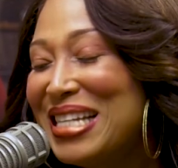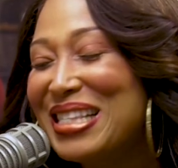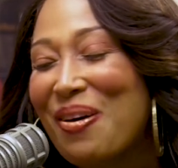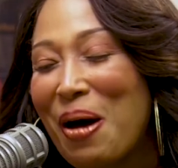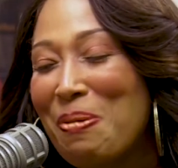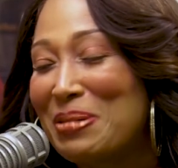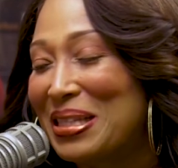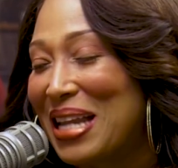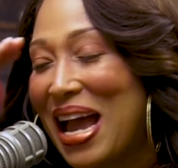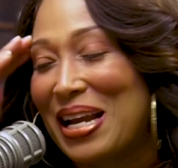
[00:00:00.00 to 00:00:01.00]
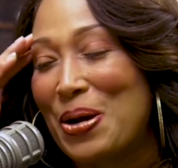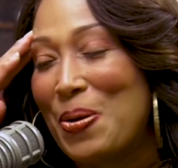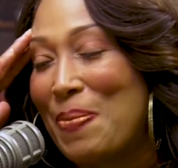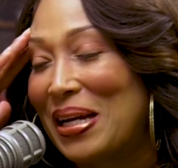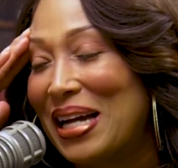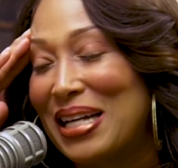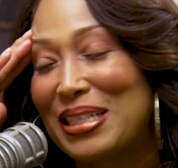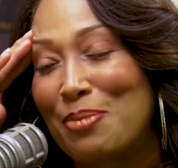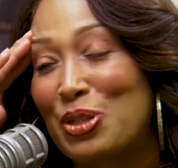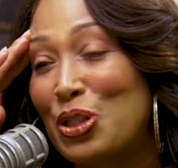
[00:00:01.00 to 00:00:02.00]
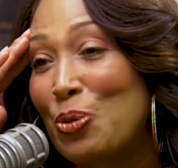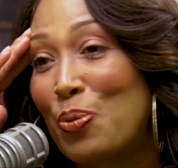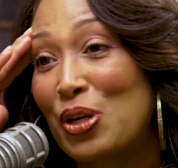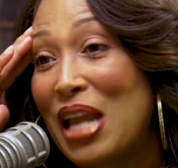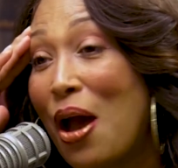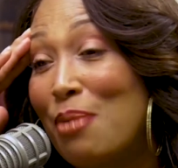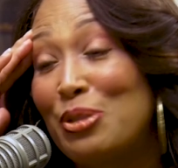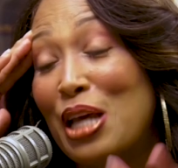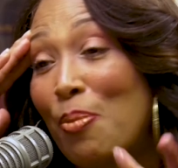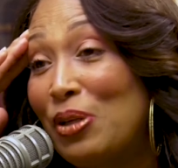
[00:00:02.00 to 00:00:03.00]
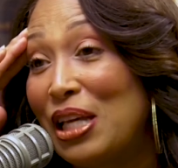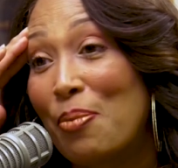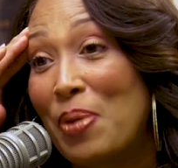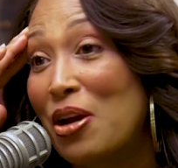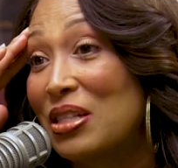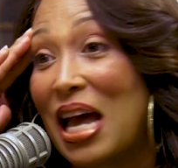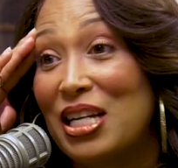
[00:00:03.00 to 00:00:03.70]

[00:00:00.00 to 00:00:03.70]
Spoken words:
So I was like, oh my gosh, now I'm doubly embarrassed.